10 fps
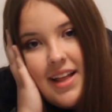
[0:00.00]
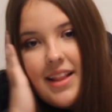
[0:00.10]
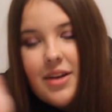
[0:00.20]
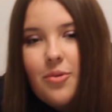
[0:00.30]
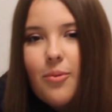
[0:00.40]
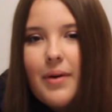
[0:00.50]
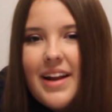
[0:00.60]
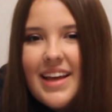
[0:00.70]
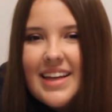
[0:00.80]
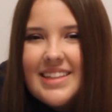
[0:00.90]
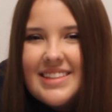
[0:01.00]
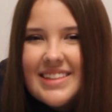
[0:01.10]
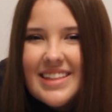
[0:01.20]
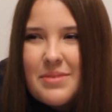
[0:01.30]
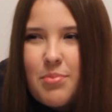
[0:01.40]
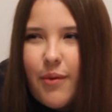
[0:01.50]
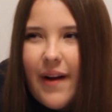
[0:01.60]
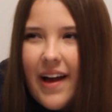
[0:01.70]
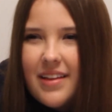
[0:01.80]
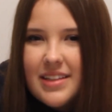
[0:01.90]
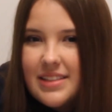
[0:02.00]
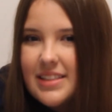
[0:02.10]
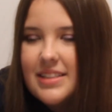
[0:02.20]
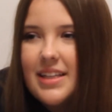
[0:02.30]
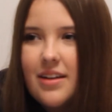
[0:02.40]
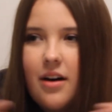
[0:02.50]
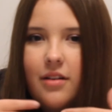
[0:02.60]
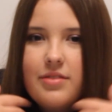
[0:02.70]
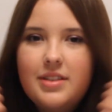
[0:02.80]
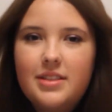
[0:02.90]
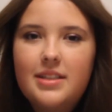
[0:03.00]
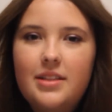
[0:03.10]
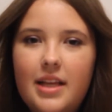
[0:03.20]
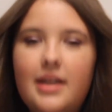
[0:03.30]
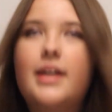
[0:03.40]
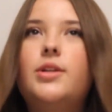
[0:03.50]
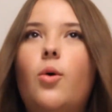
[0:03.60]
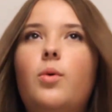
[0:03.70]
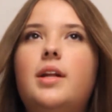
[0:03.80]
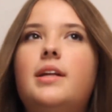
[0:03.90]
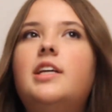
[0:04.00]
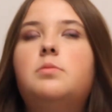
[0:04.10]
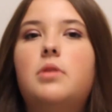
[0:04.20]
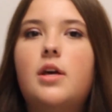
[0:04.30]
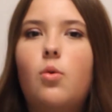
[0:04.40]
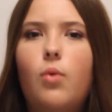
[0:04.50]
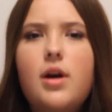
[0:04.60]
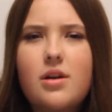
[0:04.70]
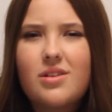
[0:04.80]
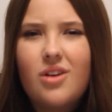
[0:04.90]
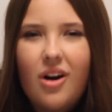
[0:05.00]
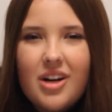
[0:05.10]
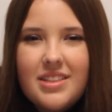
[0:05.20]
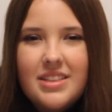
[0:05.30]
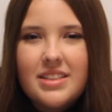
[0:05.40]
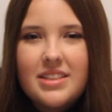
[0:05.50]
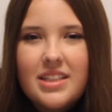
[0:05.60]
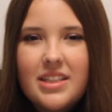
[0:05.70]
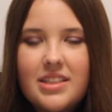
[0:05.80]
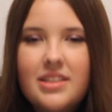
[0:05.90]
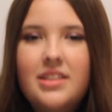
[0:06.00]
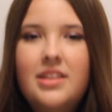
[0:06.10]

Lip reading: Like, what is sleep paralysis? Like, obviously, like, I know what it is, but like, what causes it?